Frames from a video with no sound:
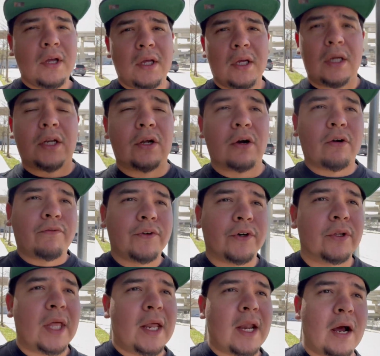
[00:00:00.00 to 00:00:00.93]
We're gonna go
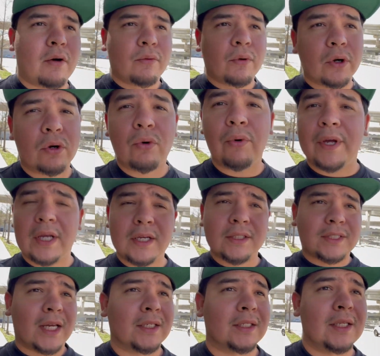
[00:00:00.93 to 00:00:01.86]
fill that out real quick
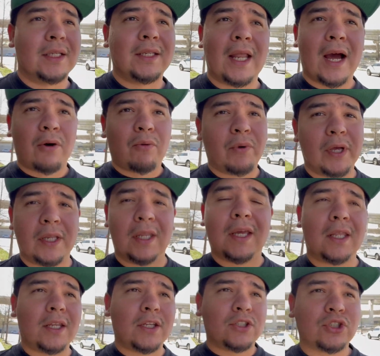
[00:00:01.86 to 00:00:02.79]
because I did not win
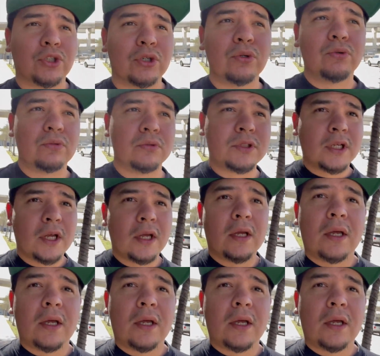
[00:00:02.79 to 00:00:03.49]
any shoes.